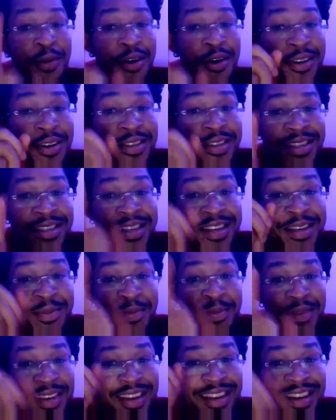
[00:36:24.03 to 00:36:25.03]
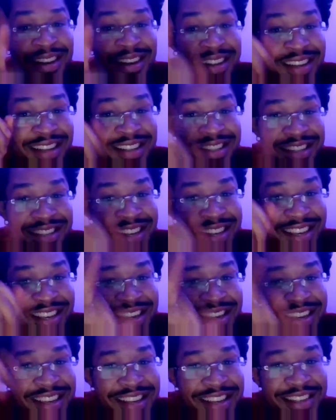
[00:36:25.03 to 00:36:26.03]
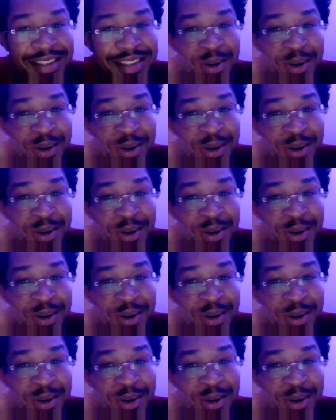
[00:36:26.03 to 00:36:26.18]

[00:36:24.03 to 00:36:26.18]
possibilities.